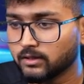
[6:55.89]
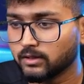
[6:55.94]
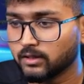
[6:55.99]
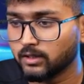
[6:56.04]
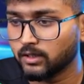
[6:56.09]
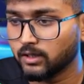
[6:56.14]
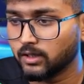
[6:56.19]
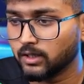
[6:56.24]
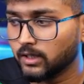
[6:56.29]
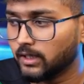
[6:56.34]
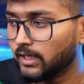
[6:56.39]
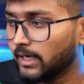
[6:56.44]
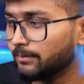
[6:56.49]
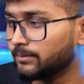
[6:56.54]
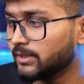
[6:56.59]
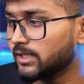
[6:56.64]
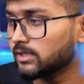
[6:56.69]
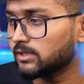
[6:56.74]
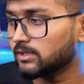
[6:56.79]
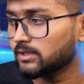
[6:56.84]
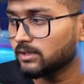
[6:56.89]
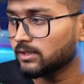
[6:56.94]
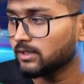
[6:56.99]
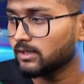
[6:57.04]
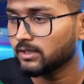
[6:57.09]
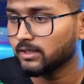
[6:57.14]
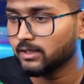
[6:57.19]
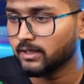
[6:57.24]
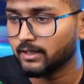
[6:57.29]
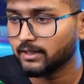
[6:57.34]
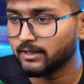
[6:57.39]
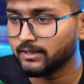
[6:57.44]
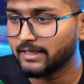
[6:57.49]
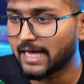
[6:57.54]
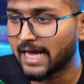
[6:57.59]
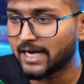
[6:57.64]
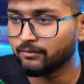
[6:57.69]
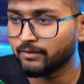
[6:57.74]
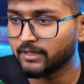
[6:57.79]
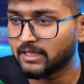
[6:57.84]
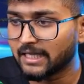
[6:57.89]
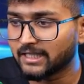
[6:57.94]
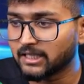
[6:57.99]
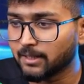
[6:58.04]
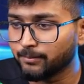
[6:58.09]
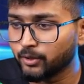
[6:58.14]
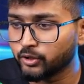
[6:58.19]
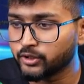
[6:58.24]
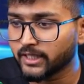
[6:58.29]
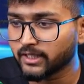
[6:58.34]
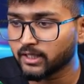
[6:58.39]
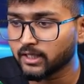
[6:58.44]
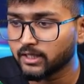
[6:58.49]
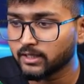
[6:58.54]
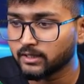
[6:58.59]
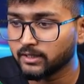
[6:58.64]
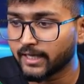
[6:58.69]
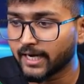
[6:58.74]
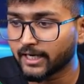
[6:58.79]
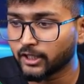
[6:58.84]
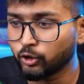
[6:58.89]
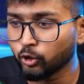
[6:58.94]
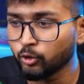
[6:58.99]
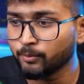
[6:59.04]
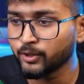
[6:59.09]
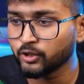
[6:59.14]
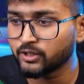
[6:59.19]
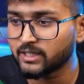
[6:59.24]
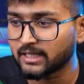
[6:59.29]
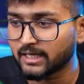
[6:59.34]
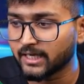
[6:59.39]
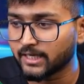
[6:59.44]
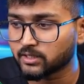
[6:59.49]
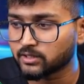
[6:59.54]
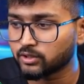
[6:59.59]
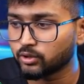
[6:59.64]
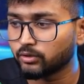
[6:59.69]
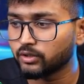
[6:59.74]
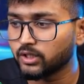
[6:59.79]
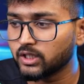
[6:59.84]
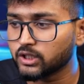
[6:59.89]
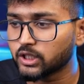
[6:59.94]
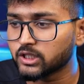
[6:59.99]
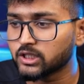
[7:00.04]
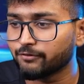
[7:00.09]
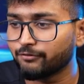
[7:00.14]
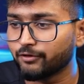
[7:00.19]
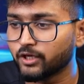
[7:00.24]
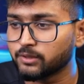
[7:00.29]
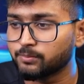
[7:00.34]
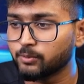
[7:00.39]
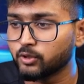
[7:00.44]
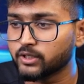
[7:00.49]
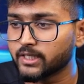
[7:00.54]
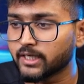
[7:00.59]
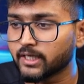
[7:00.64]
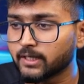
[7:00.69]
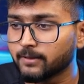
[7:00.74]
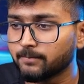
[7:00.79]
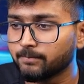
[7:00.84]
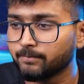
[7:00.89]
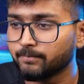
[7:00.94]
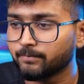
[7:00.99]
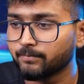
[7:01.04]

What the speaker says: I'm just done with like the music. There are two music layers. So this is the first music.